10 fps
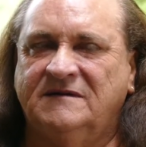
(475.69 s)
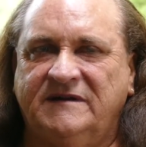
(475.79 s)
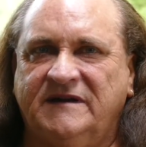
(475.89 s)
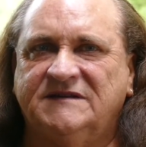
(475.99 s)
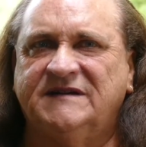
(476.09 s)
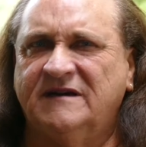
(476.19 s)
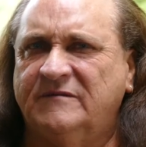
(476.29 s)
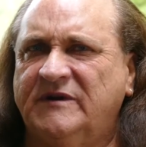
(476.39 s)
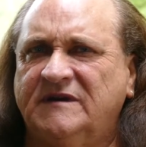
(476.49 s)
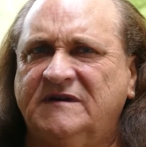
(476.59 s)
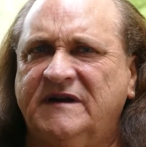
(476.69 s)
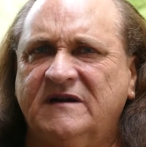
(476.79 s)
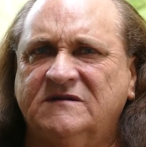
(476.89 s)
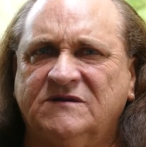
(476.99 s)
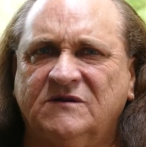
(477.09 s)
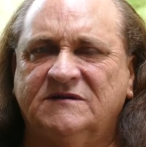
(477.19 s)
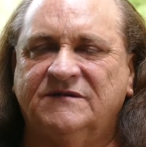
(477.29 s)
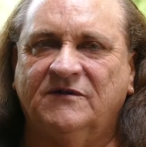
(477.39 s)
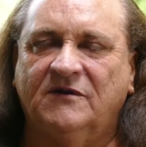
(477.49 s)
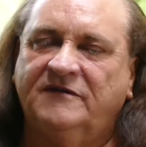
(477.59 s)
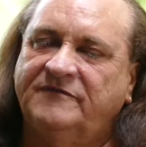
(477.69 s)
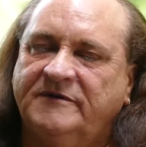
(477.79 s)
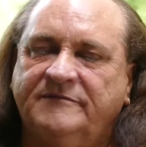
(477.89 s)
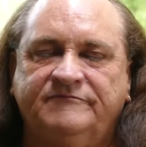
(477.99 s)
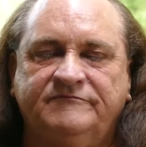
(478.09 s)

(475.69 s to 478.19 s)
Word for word: yeah, it's sad about the downsides of life. But